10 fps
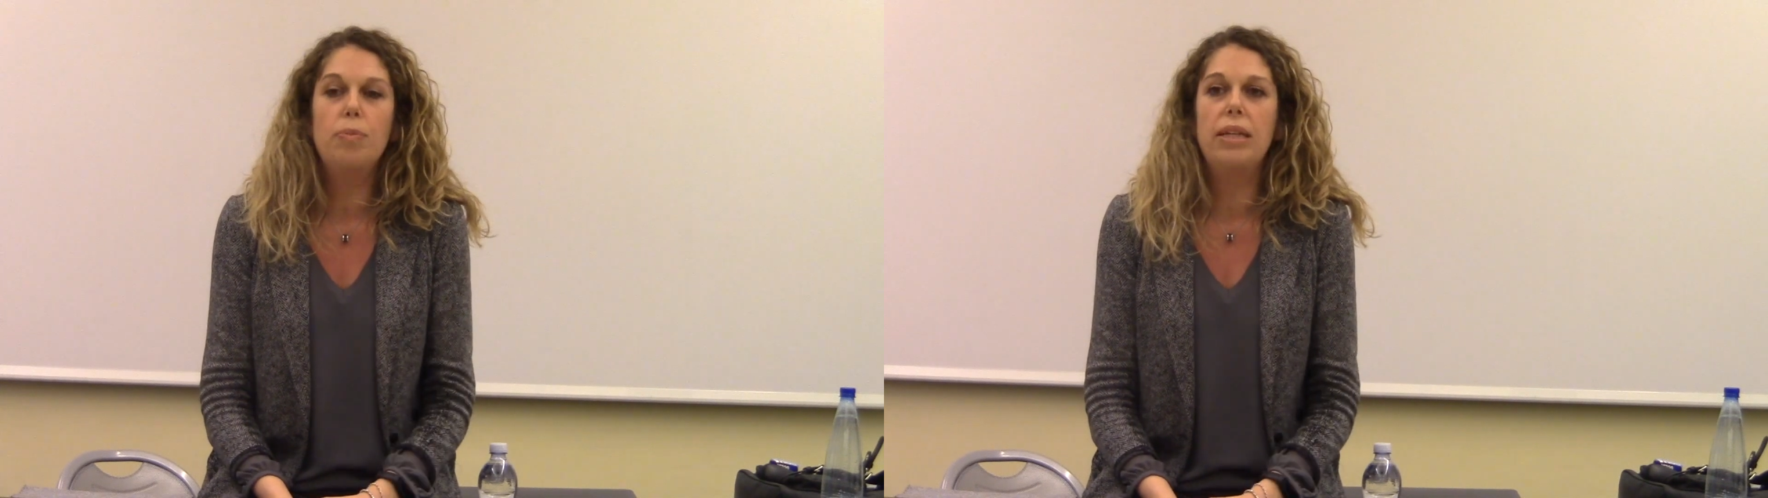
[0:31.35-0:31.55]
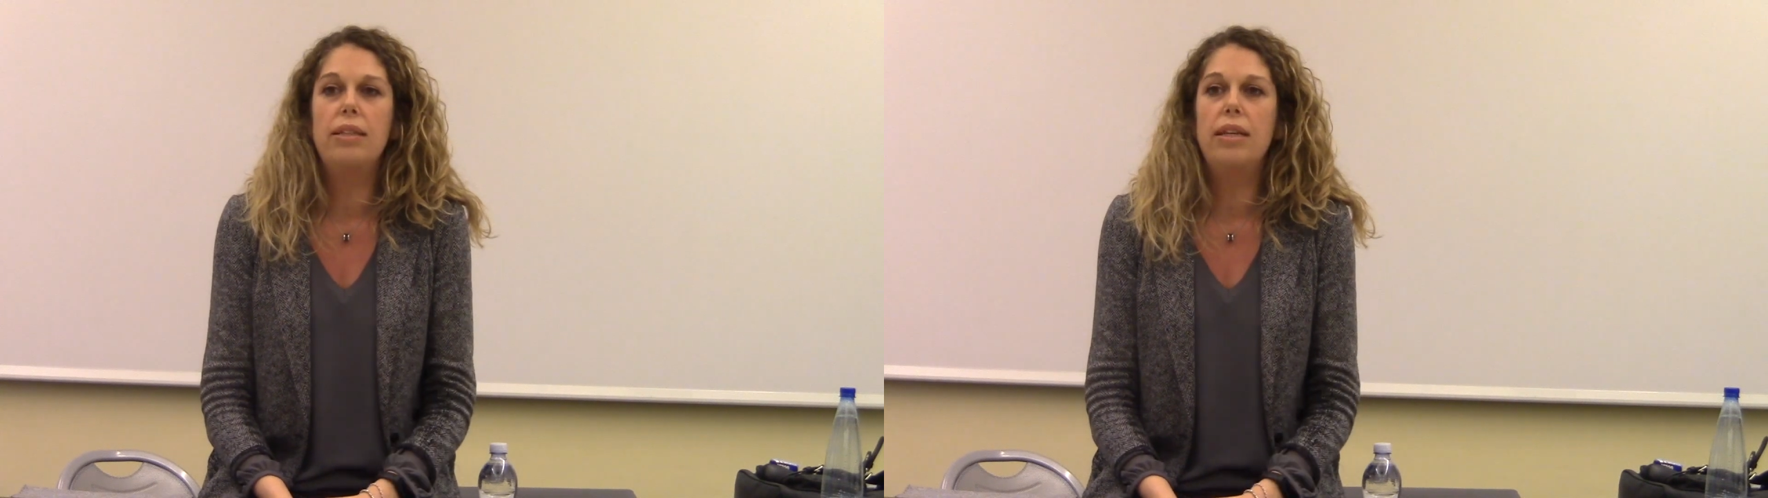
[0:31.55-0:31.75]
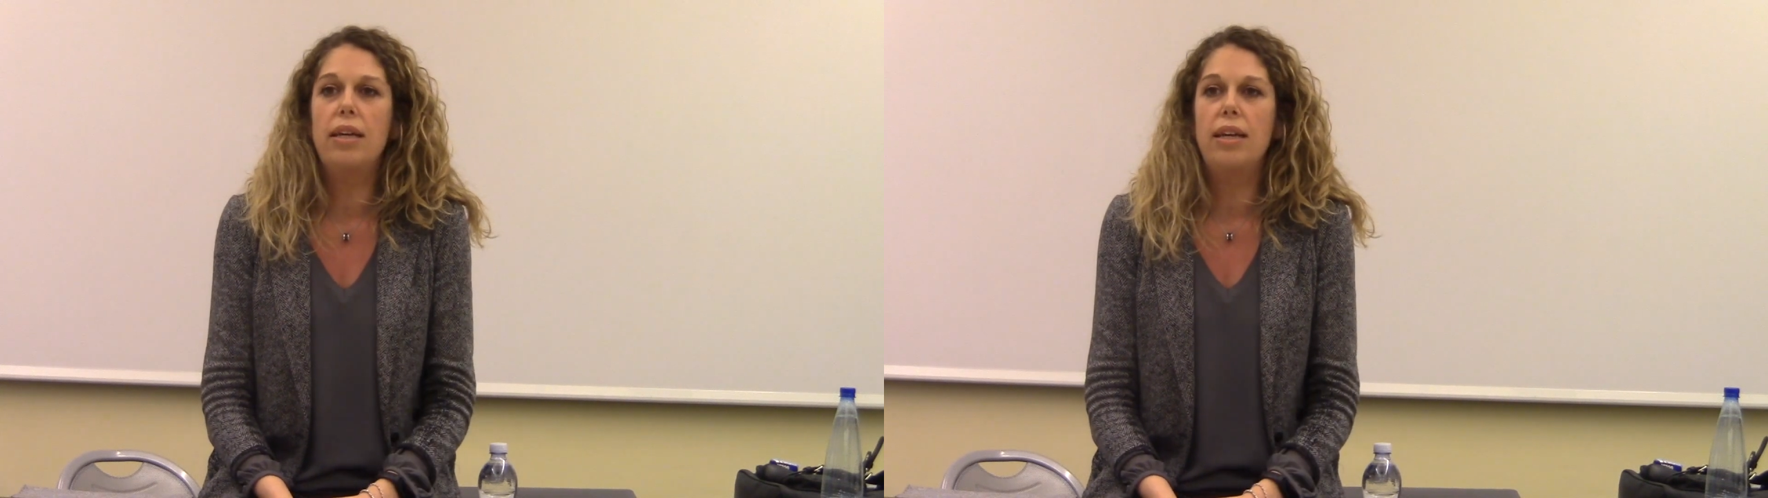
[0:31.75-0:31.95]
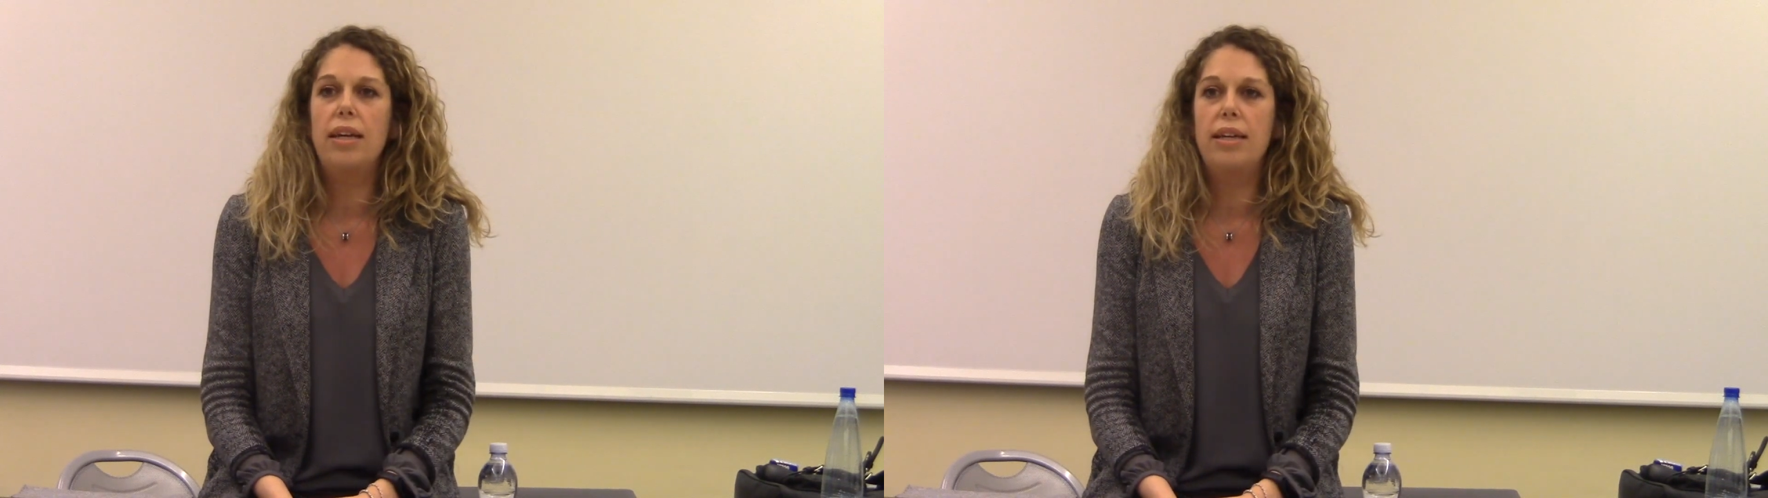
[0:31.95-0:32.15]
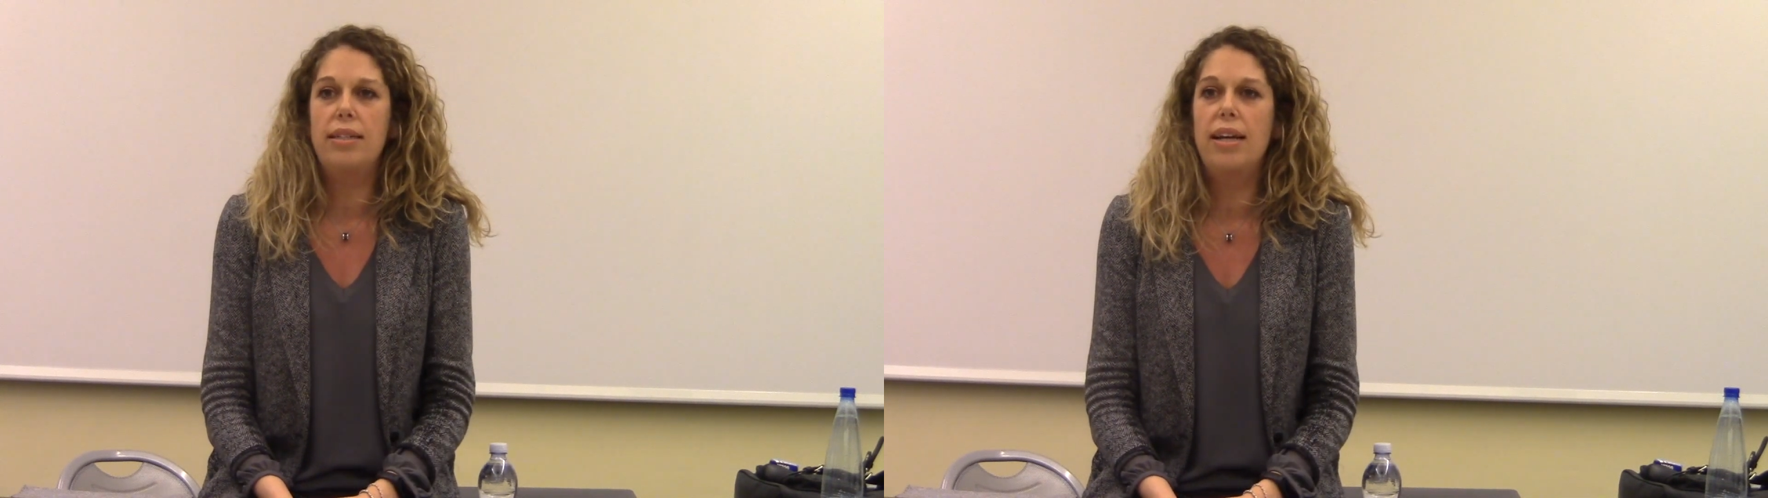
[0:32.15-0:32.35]
meet
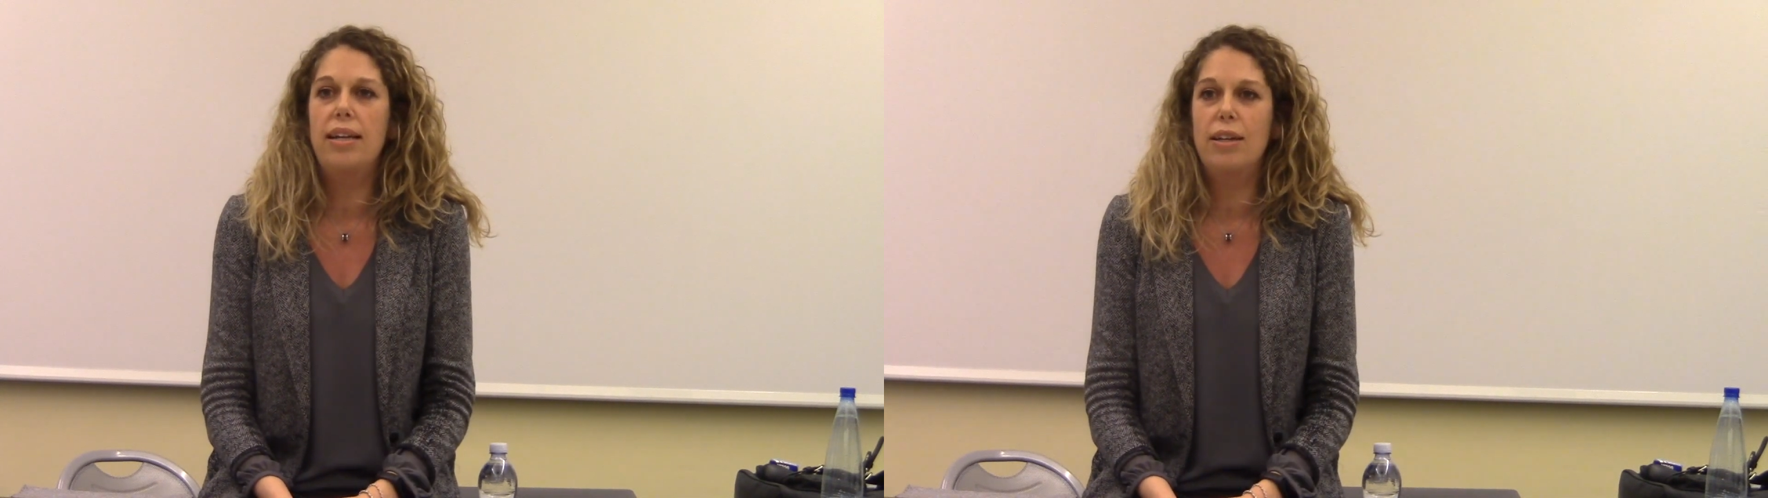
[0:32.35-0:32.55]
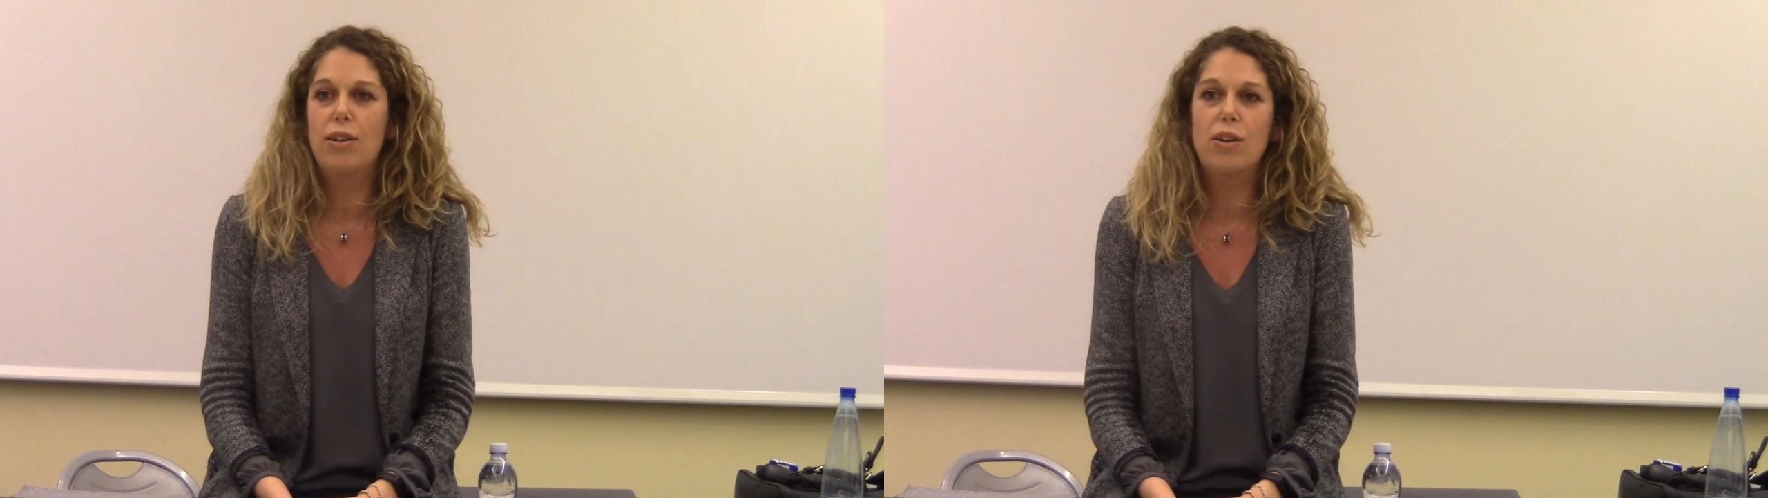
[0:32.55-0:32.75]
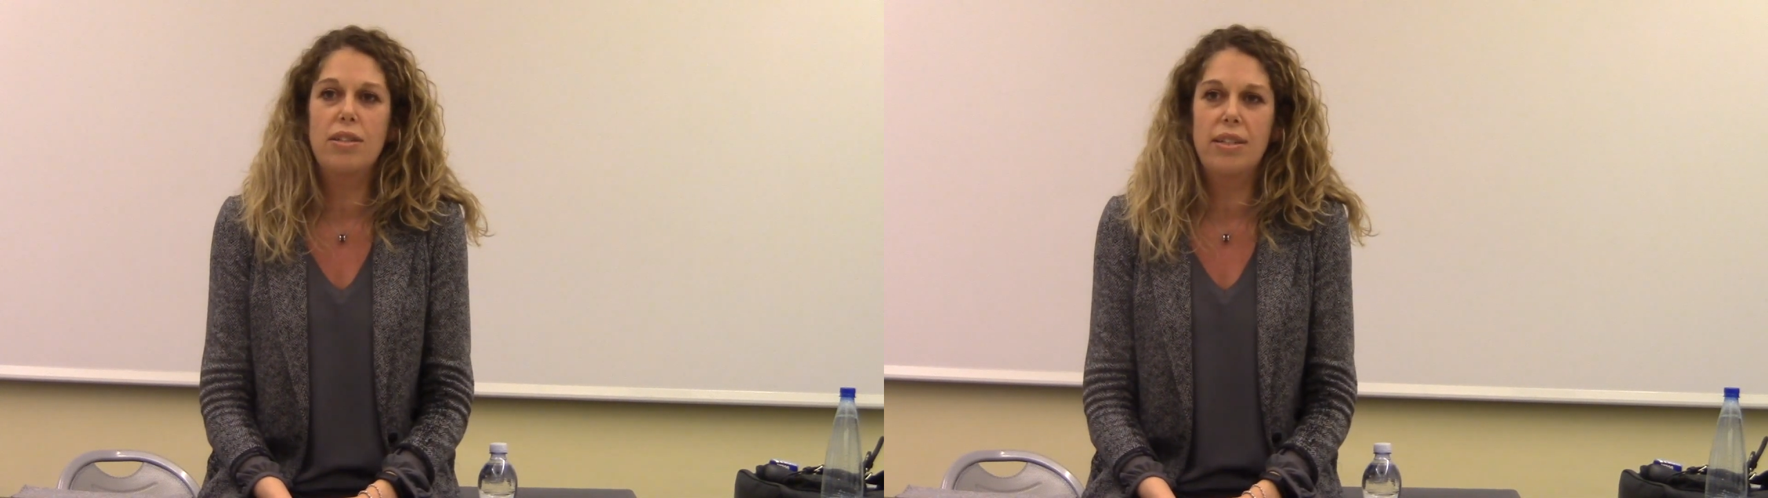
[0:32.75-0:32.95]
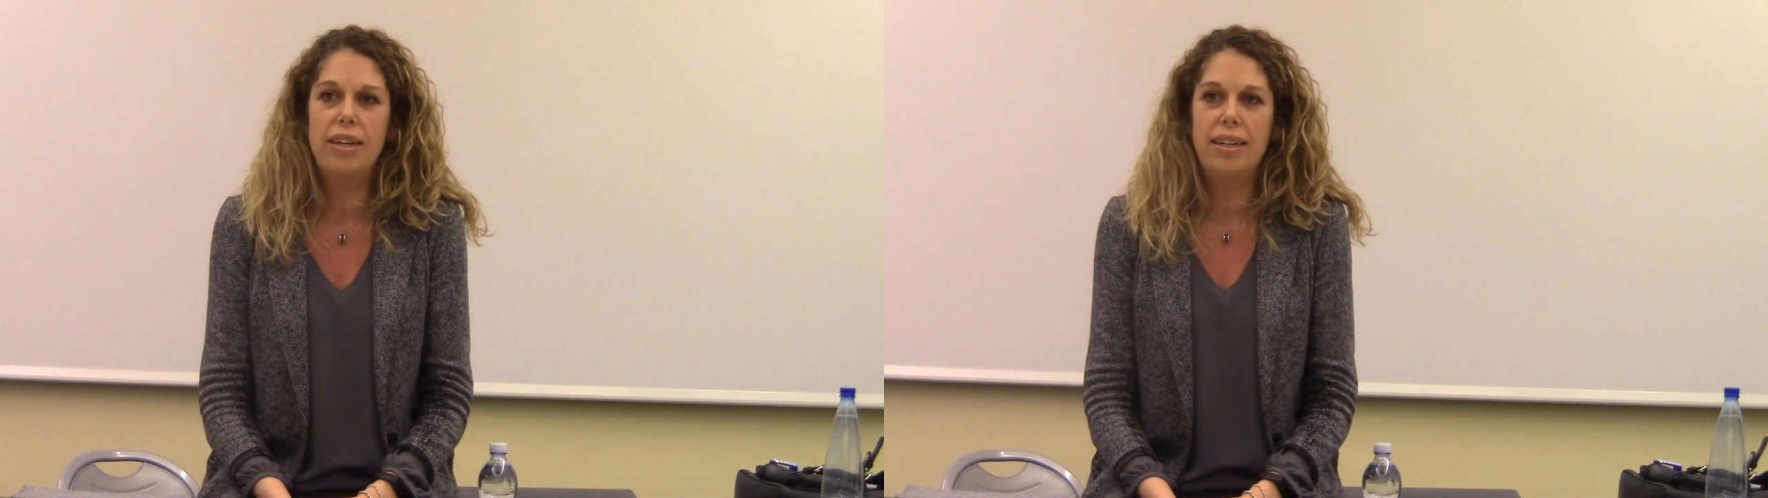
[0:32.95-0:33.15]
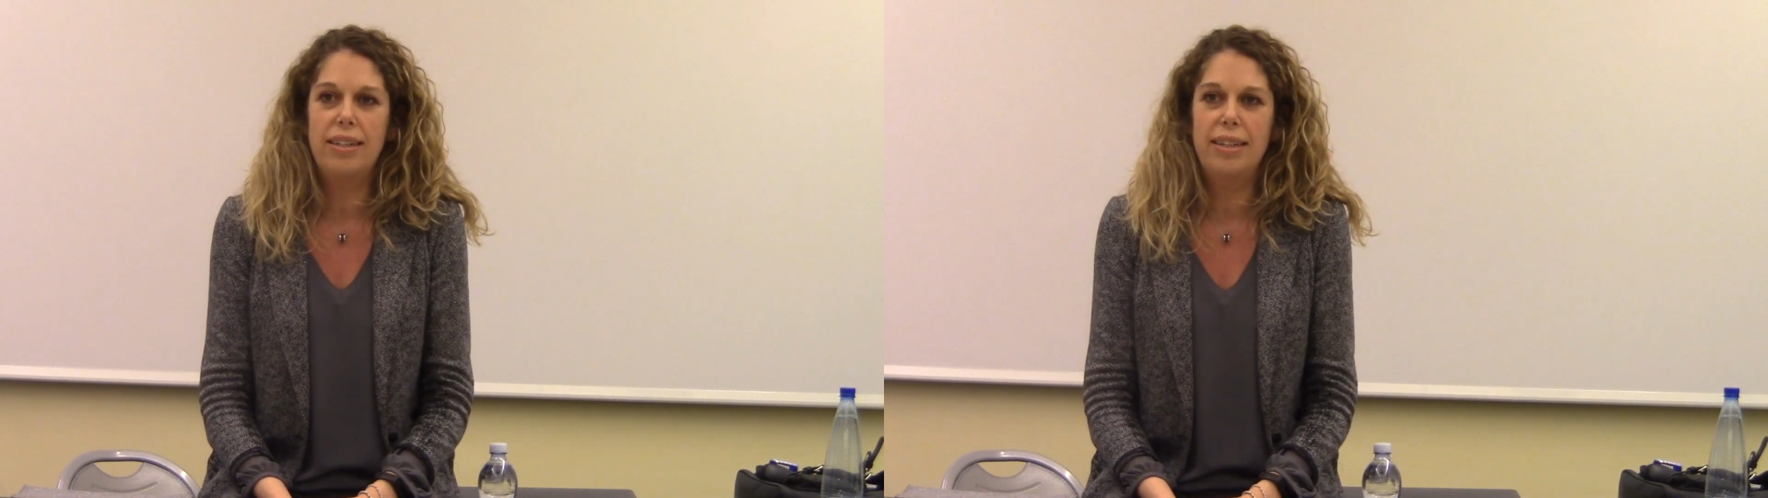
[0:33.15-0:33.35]
the Italian Coast
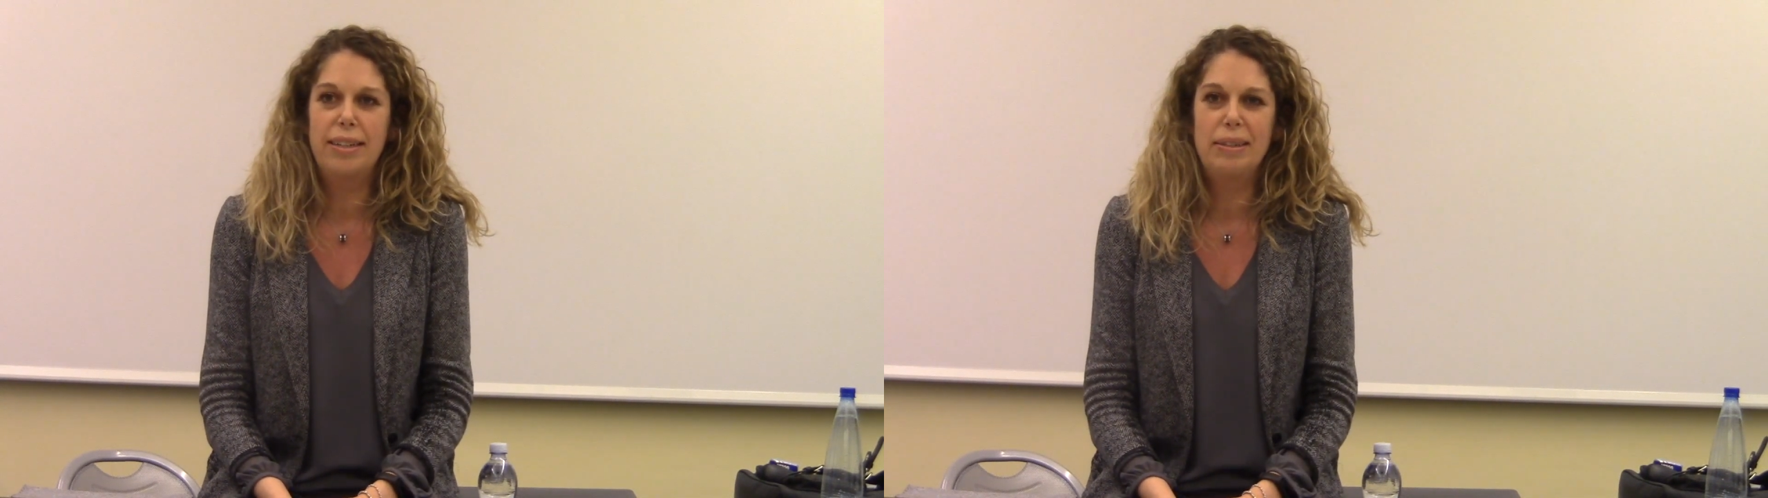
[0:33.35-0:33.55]
Guard,